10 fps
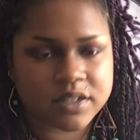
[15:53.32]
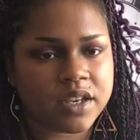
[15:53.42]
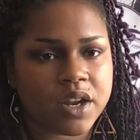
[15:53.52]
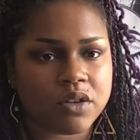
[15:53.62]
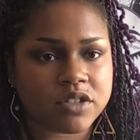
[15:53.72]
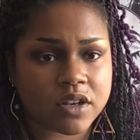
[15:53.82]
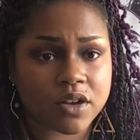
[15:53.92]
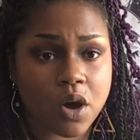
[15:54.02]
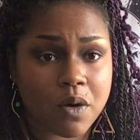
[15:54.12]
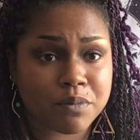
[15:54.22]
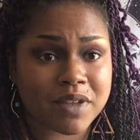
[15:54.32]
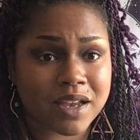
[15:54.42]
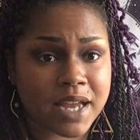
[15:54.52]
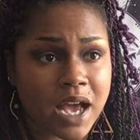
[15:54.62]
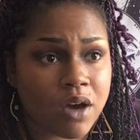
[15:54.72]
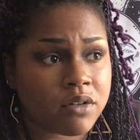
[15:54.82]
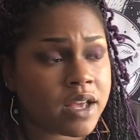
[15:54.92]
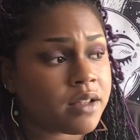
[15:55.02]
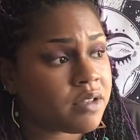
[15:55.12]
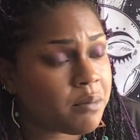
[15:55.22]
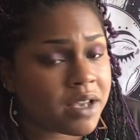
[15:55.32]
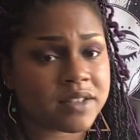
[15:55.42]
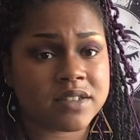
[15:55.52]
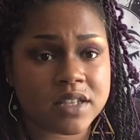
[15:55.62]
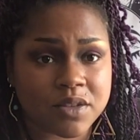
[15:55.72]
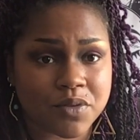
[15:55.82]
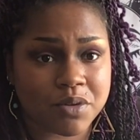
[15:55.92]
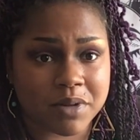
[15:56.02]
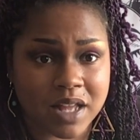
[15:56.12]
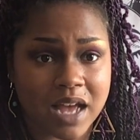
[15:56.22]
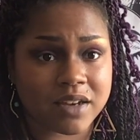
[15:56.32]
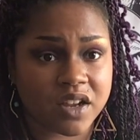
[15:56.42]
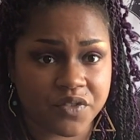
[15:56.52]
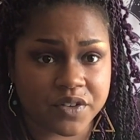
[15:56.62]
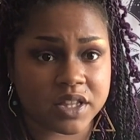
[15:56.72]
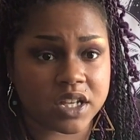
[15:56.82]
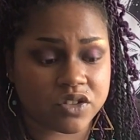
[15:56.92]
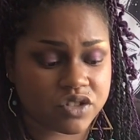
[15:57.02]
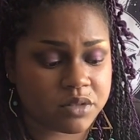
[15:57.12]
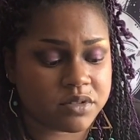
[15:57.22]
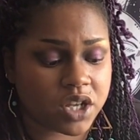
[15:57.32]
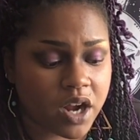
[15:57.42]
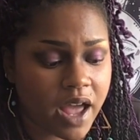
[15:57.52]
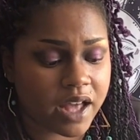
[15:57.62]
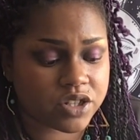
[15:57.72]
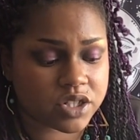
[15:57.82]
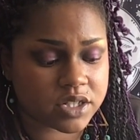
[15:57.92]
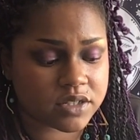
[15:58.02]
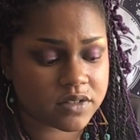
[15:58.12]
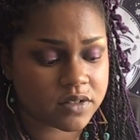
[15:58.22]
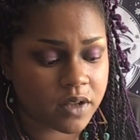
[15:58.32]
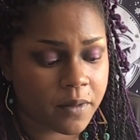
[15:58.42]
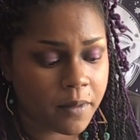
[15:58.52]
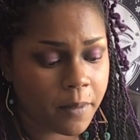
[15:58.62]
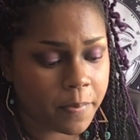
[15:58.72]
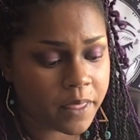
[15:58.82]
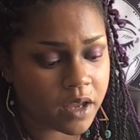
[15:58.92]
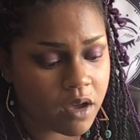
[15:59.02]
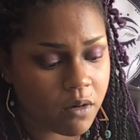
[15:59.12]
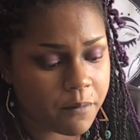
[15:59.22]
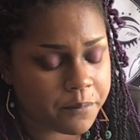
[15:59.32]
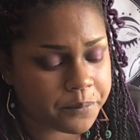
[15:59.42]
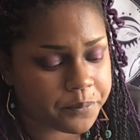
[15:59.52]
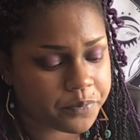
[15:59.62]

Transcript: you know, go upside down, and you might see the room a lot differently in terms of your actions. You know,